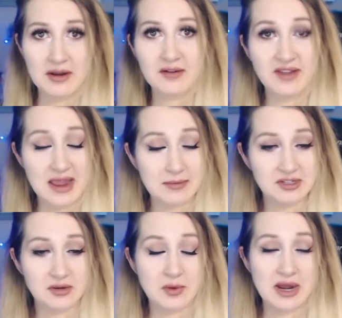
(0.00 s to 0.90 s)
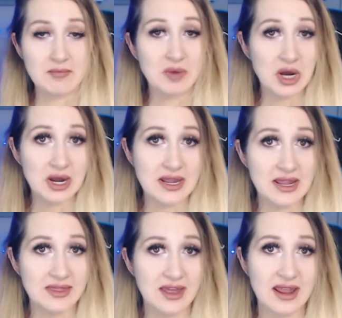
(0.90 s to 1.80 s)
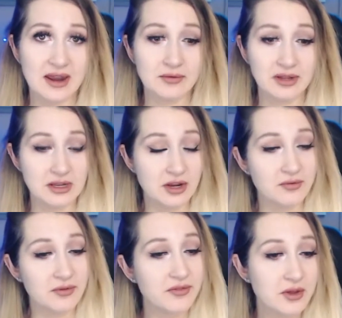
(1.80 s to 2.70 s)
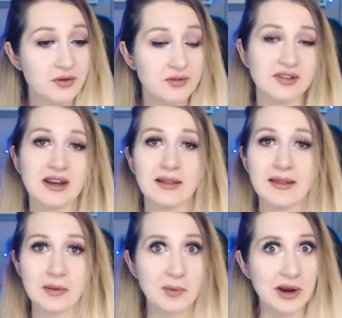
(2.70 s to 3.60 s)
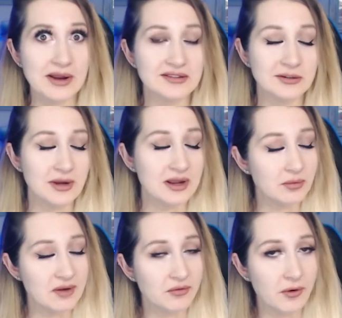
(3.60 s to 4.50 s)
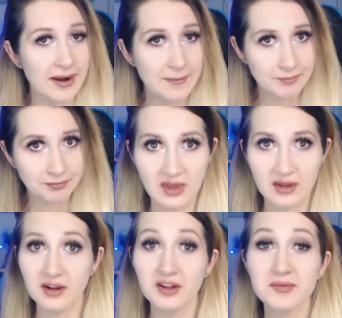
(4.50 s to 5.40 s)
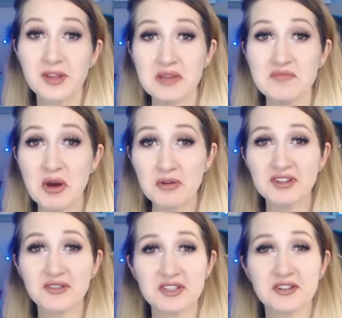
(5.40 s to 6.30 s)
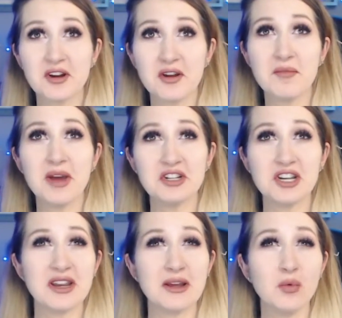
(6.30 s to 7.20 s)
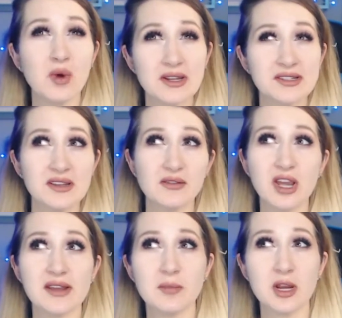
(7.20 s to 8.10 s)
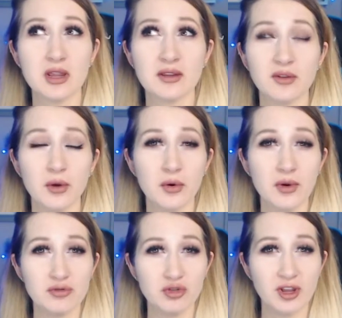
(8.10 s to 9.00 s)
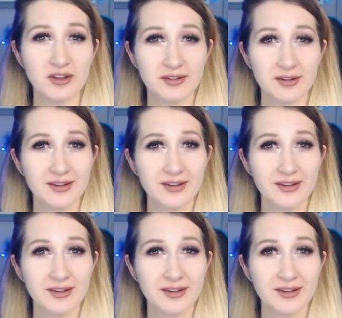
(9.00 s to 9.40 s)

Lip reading: off Amazon when I bought it that had really good reviews and I liked the price, so I went for it. Ultimately, most of us are on a budget and I want to save you guys money, so just,